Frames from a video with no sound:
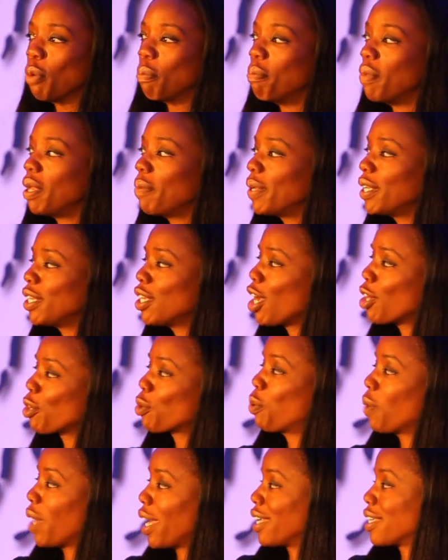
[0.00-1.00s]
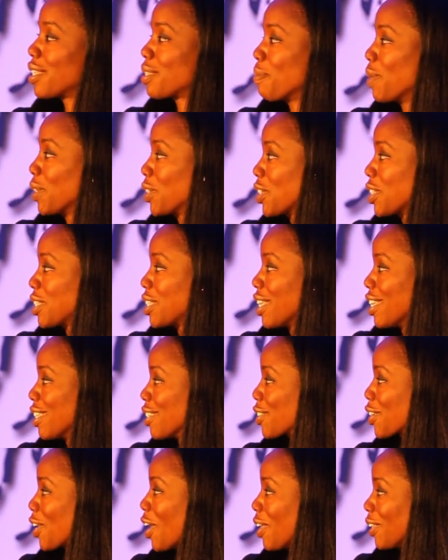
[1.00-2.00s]
Maybe not quite as much as in
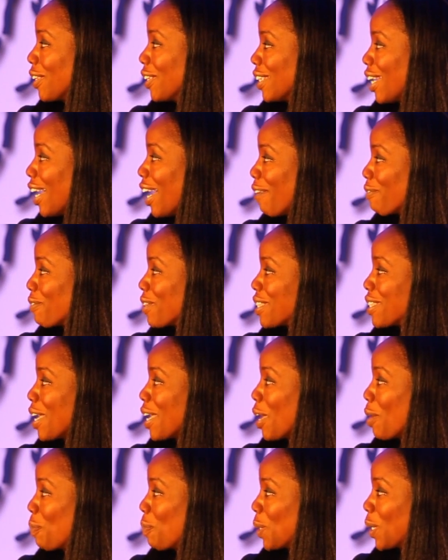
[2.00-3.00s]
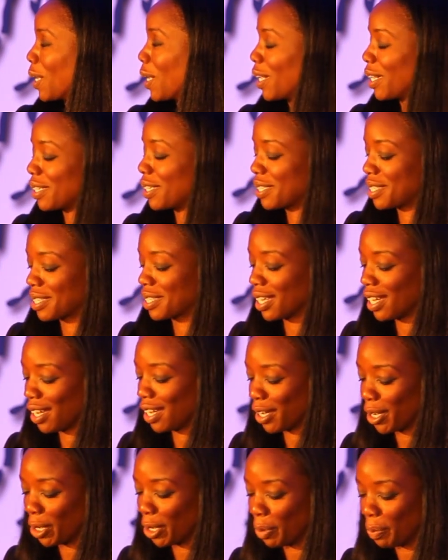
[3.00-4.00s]
Scotland, I have to say, because
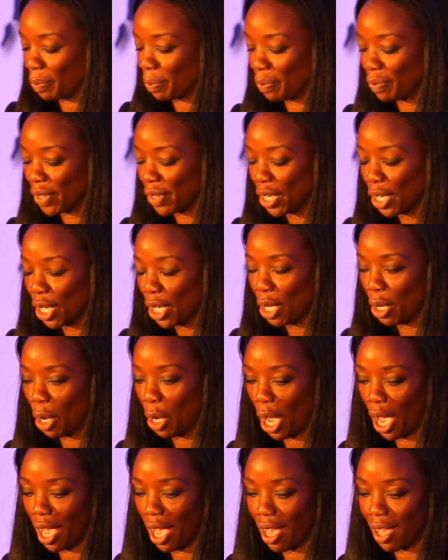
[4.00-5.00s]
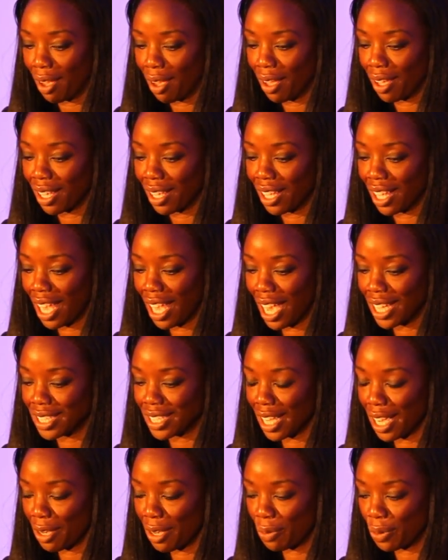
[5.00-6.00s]

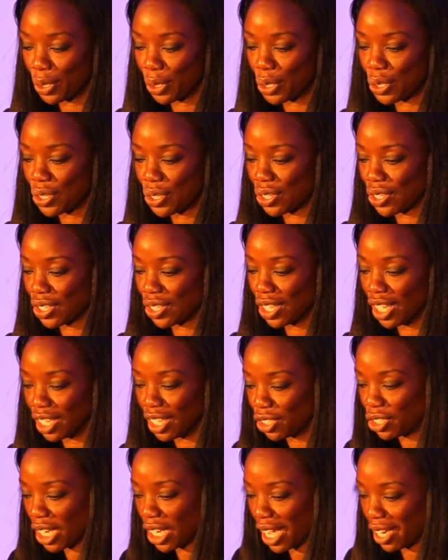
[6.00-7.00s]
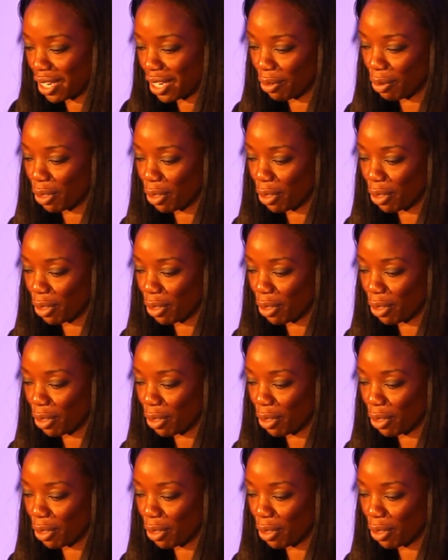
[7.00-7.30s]
as I was chatting